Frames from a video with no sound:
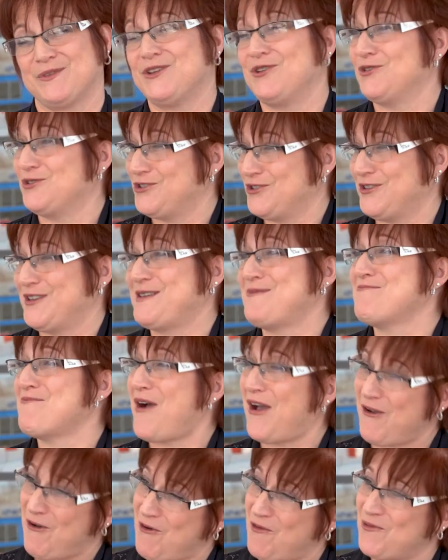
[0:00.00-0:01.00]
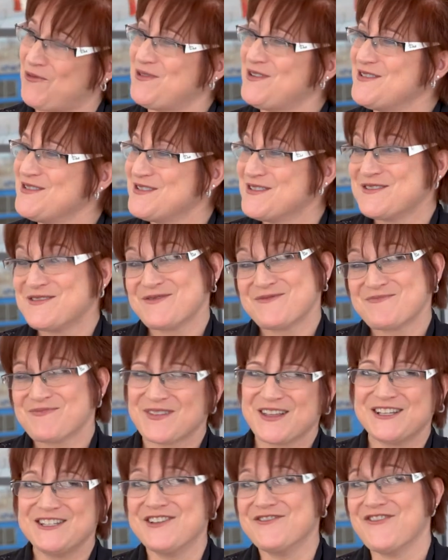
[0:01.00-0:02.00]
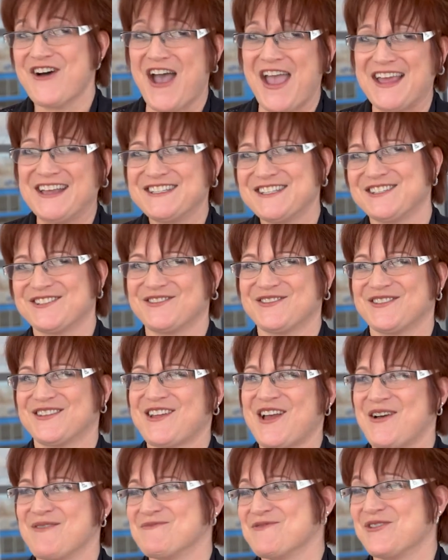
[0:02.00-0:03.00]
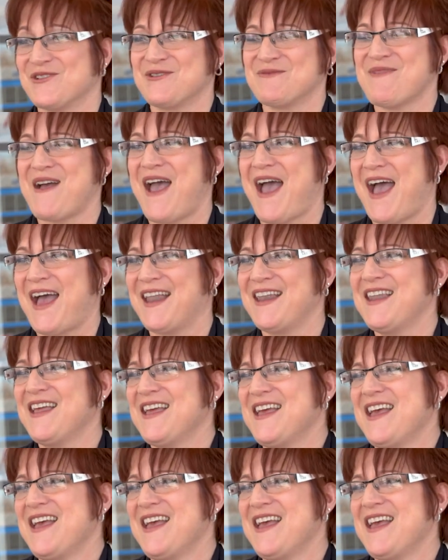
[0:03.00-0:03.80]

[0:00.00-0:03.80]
usually my own device, good or bad.